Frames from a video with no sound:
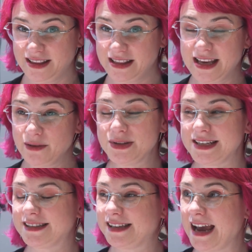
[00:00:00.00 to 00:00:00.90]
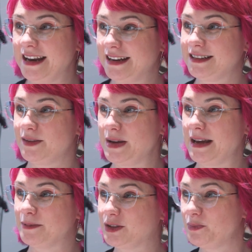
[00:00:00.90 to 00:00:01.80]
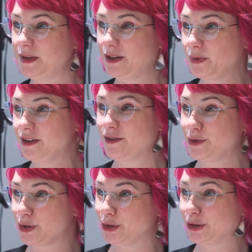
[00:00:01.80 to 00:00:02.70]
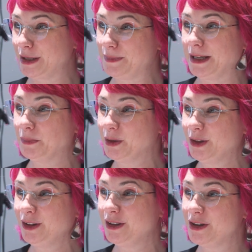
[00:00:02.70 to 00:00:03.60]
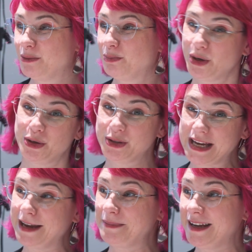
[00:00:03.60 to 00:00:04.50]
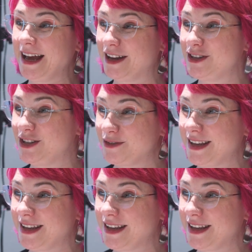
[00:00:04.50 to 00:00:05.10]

like it was exciting to be able to be one of those early people prototyping how to do